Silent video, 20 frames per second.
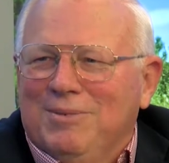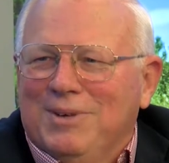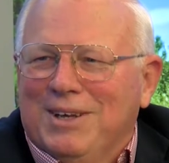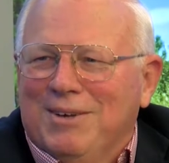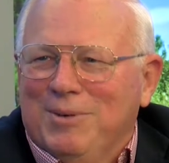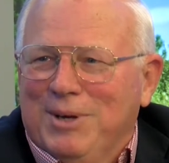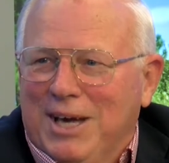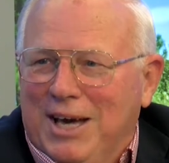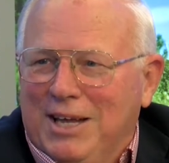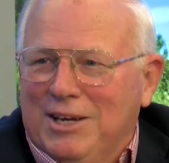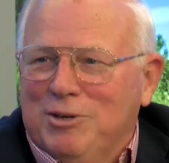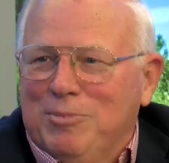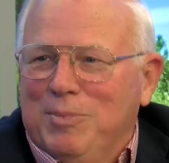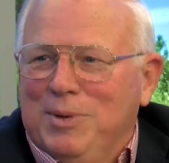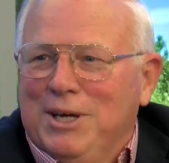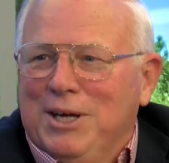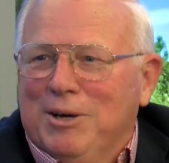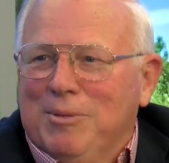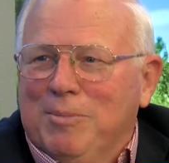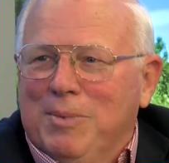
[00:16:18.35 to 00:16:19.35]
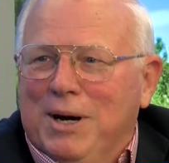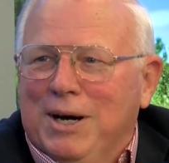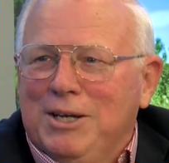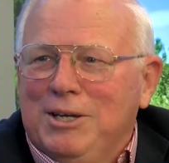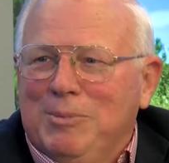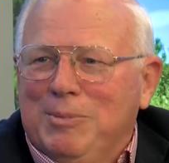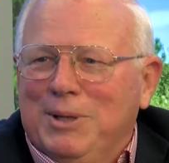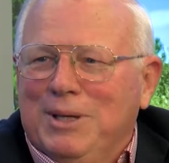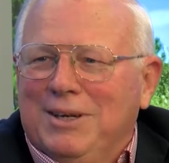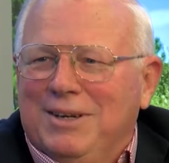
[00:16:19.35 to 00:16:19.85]
We got to being a
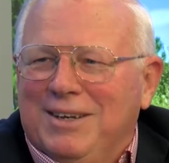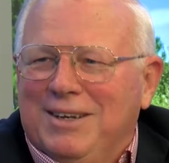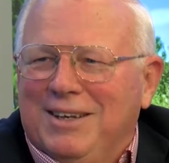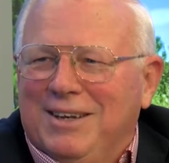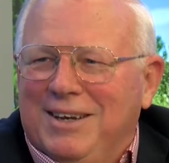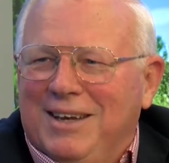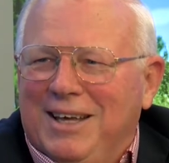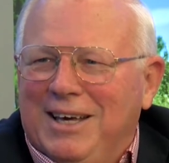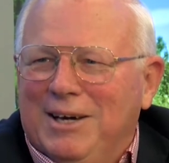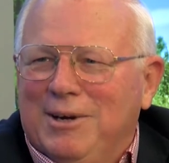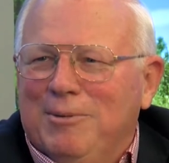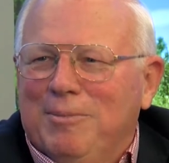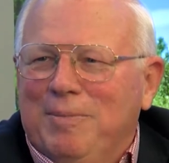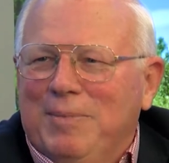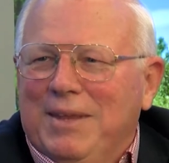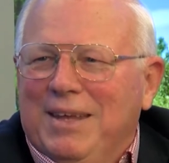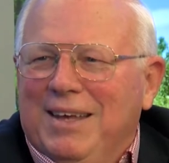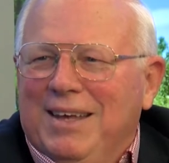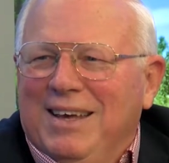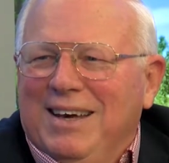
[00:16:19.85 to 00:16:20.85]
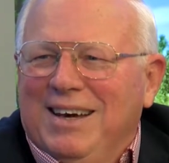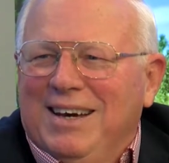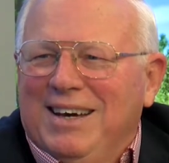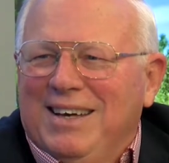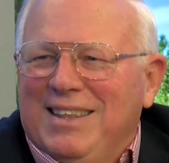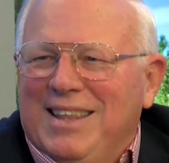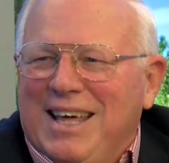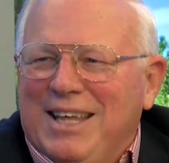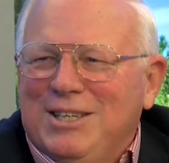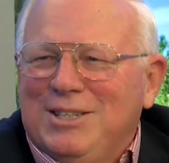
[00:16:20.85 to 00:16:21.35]
monument, and now
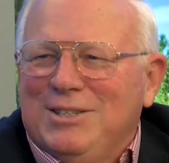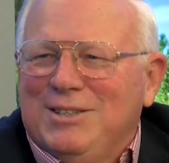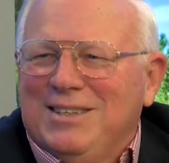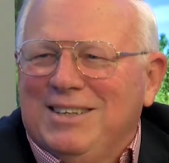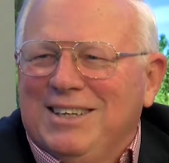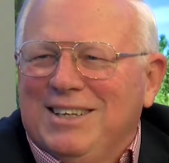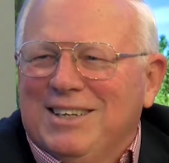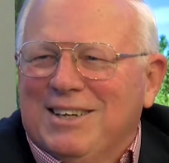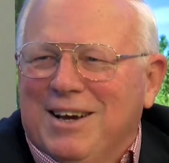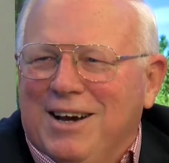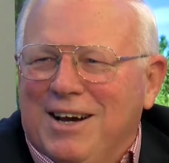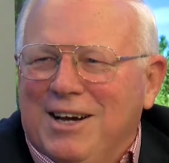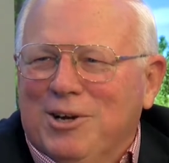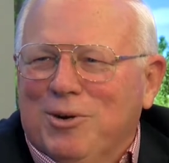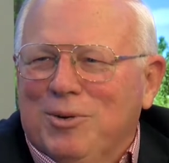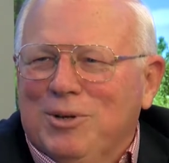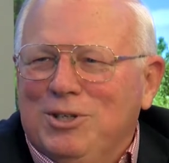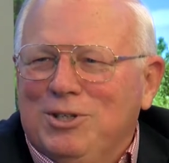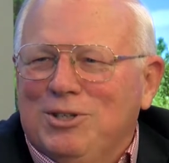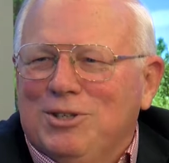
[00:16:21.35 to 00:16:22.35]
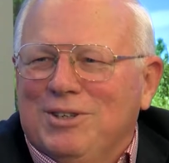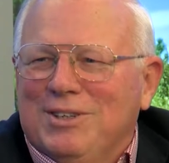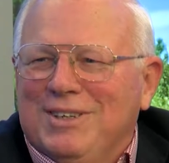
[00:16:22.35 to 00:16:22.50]
that's in Congress.